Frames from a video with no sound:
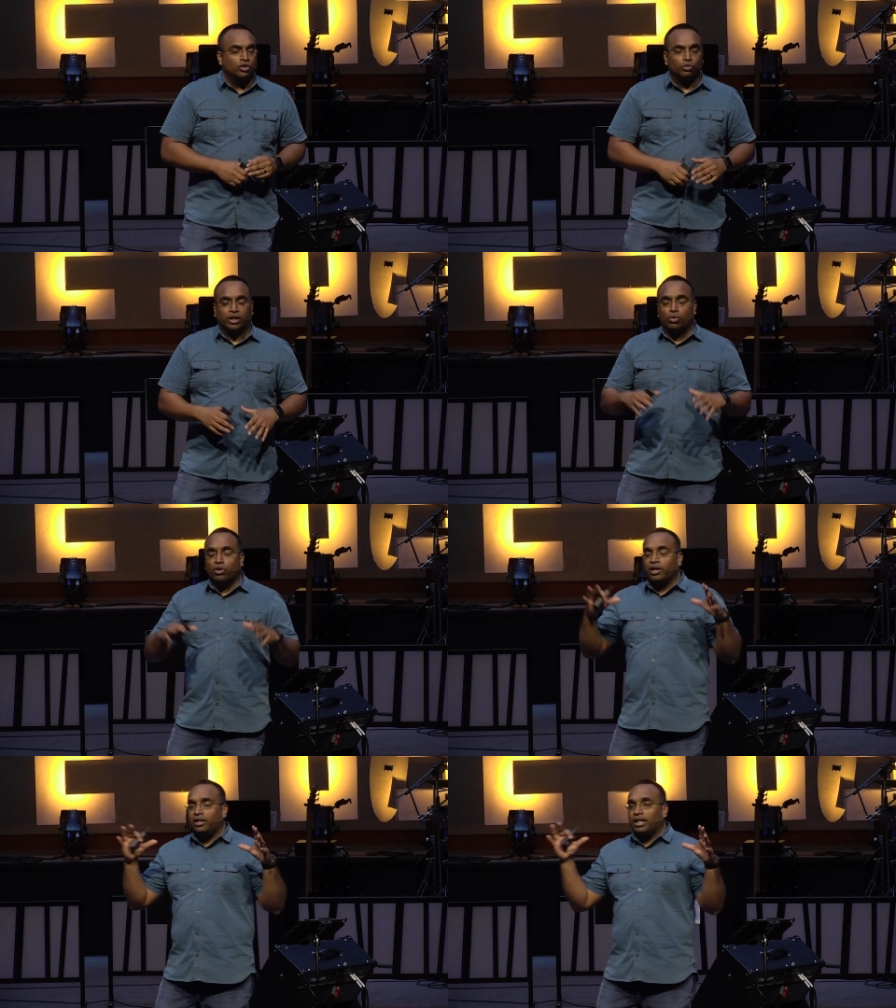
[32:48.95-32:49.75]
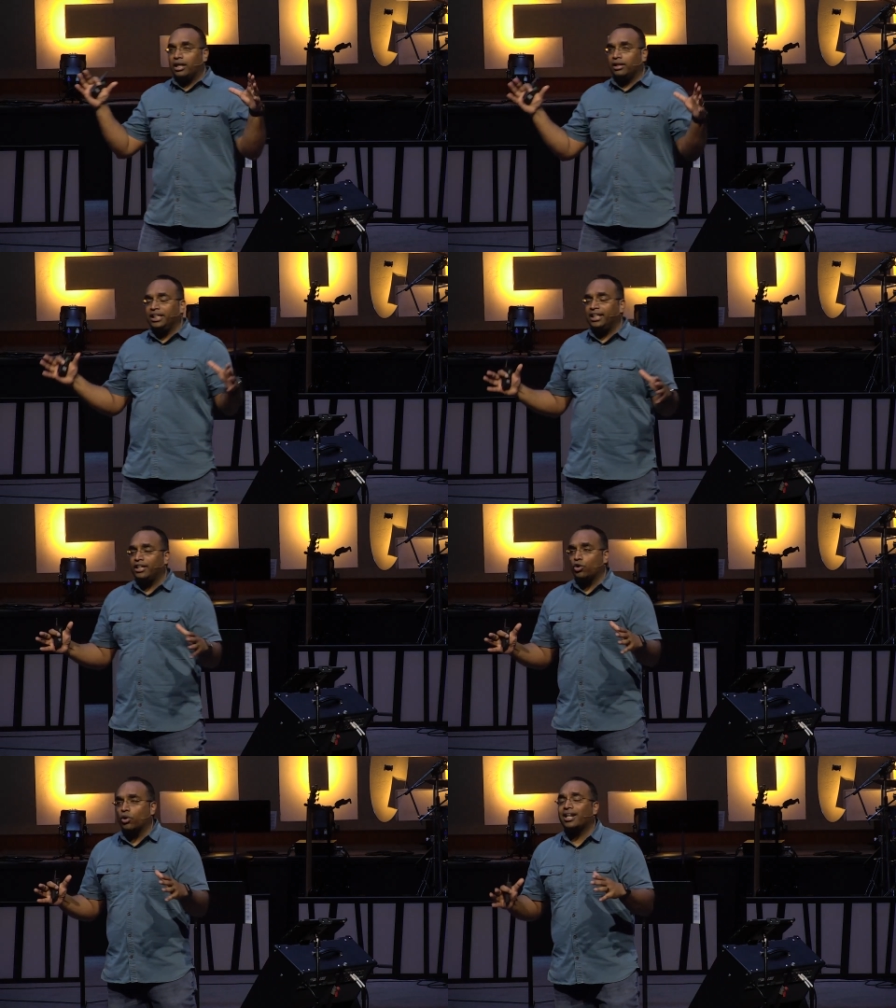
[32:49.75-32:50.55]
Rick Warren, leading
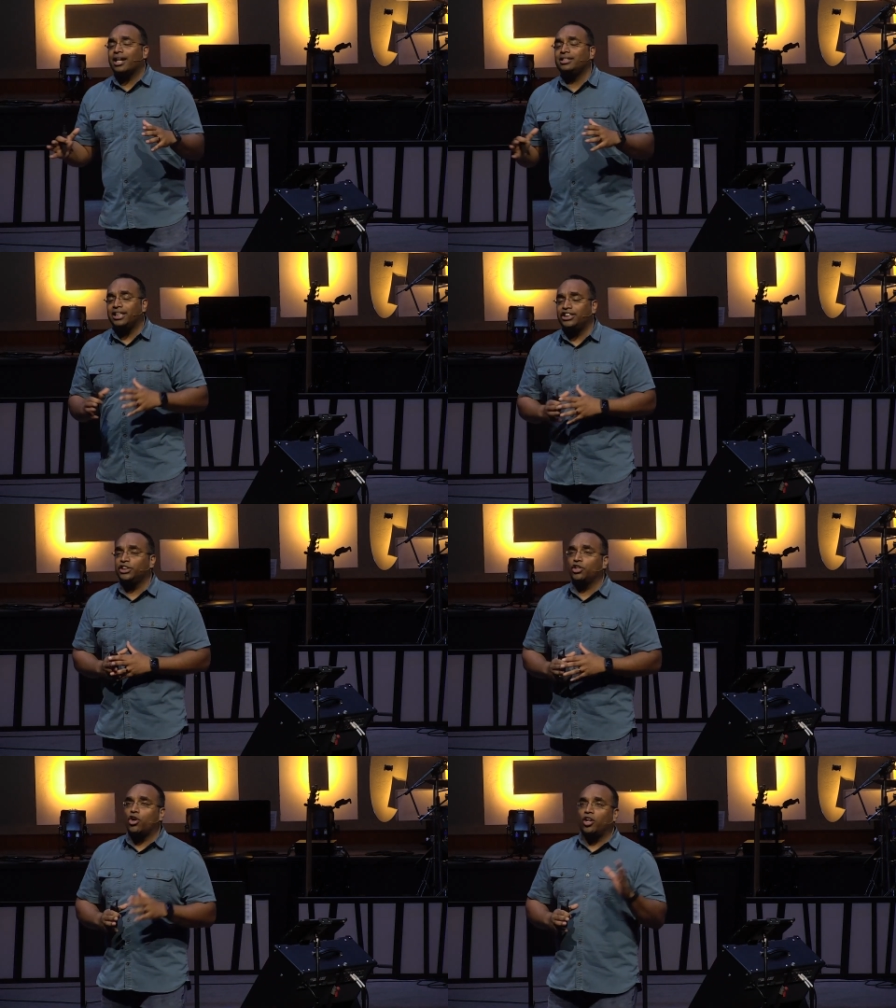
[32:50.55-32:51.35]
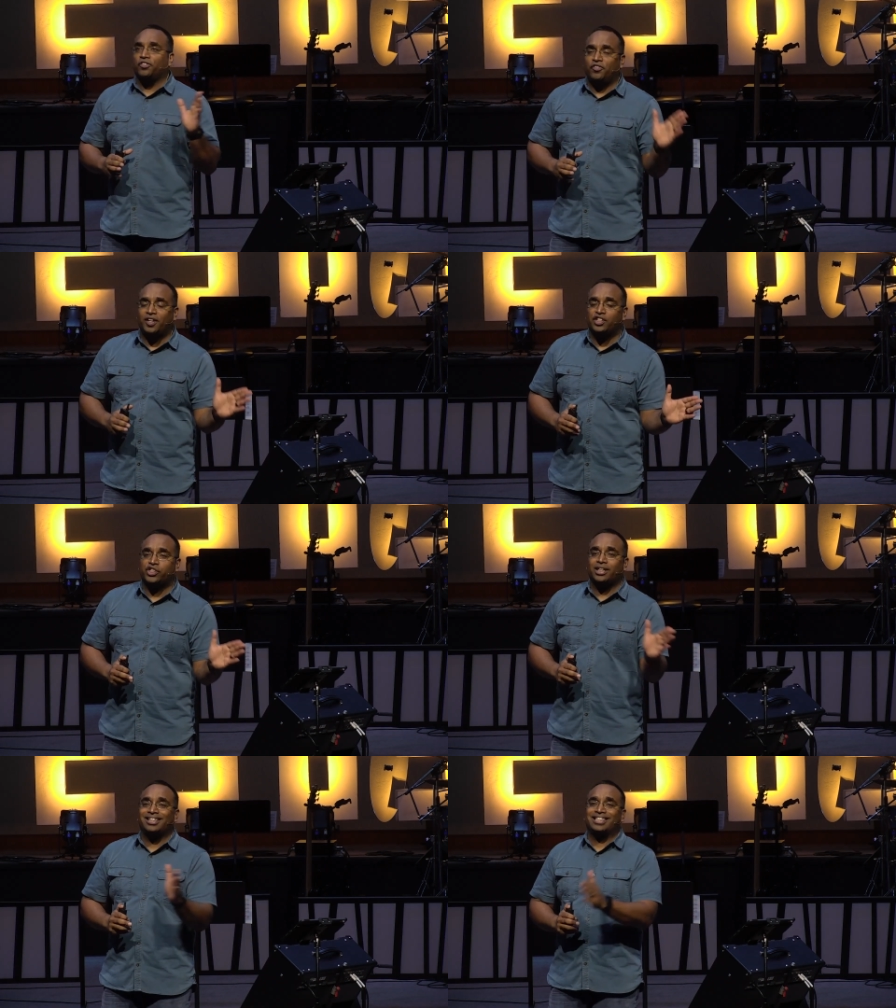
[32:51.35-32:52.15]
an organization called
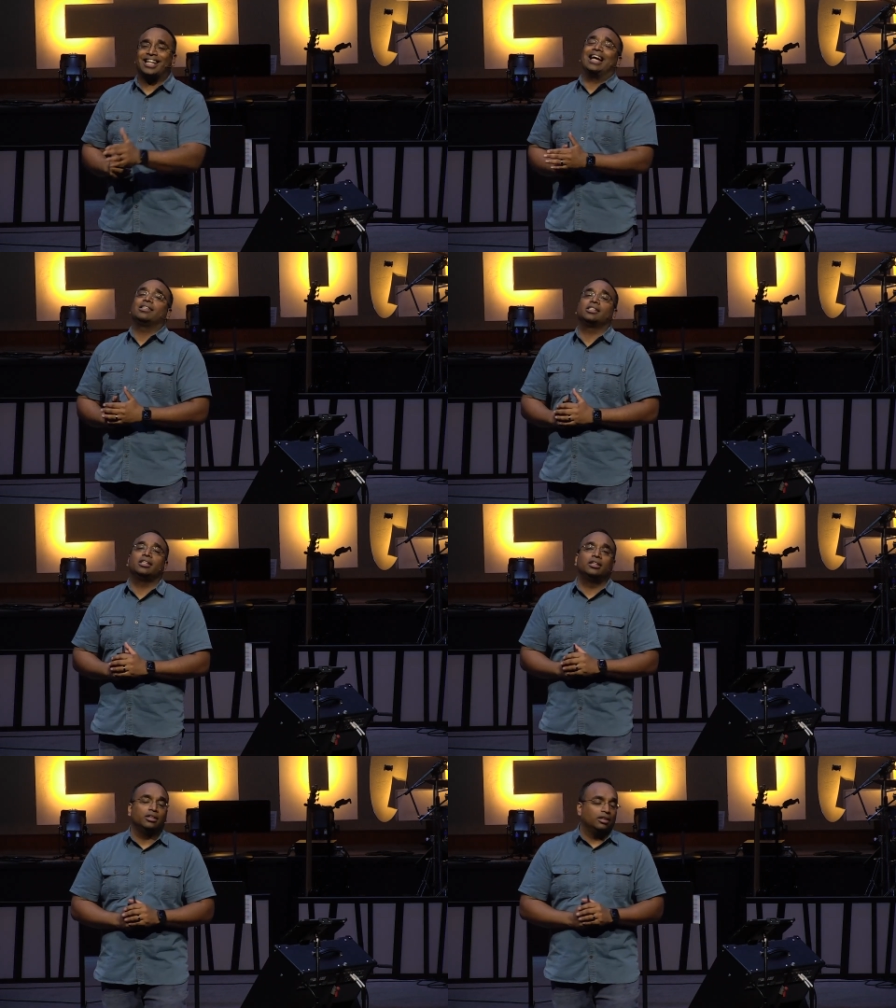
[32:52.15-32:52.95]
Finishing the Task.